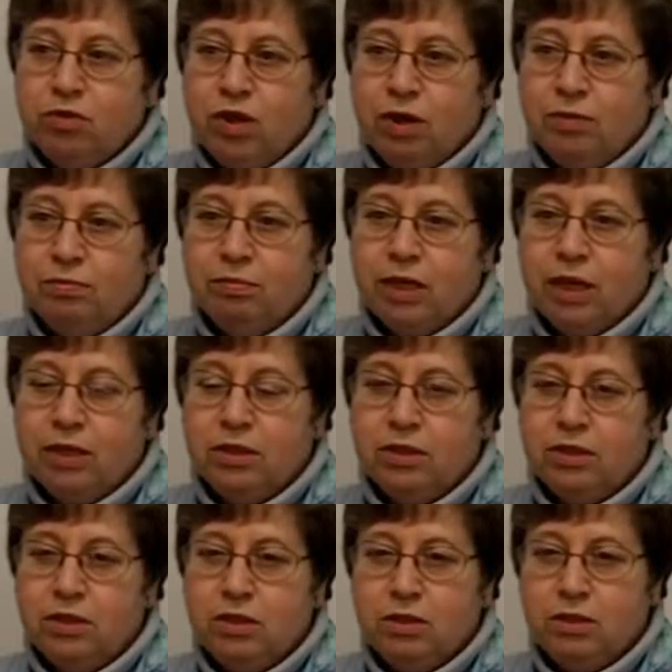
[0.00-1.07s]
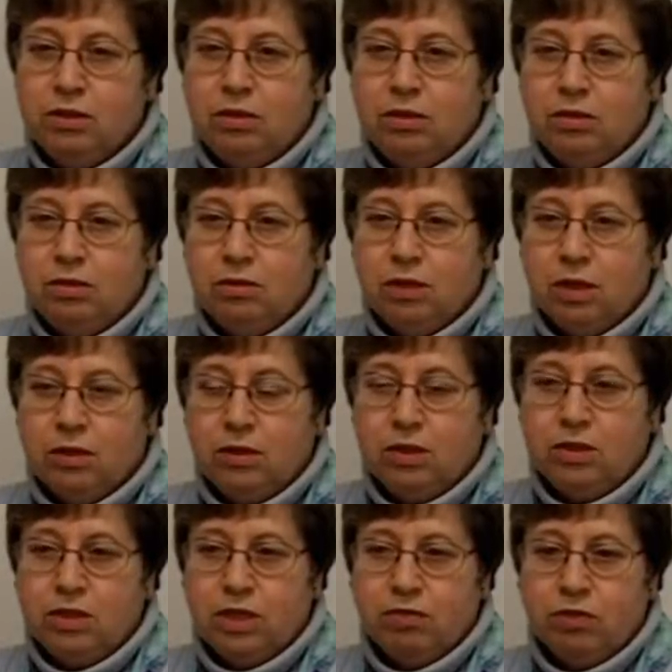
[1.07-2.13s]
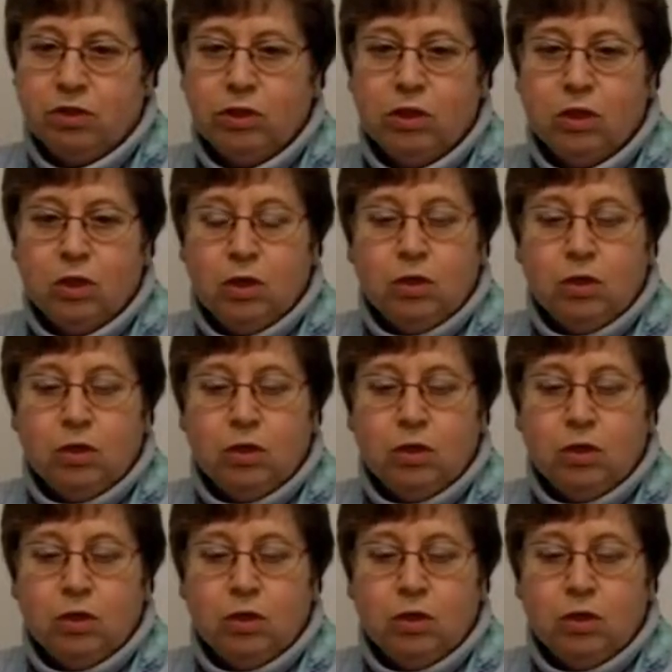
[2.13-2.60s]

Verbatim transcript: from 1997